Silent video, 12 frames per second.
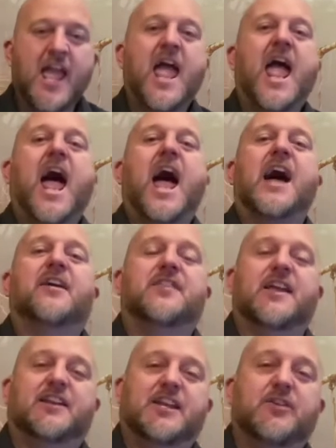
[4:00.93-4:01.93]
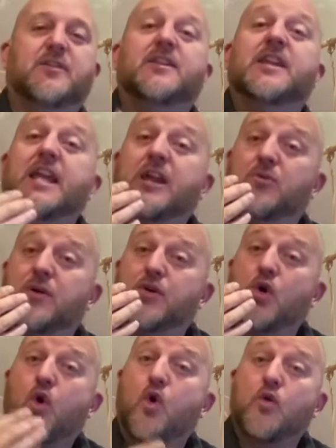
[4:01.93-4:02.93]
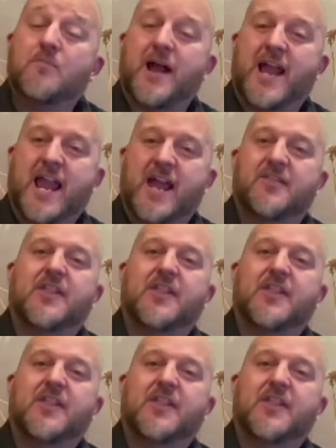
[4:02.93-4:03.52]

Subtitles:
And then he would hold my hand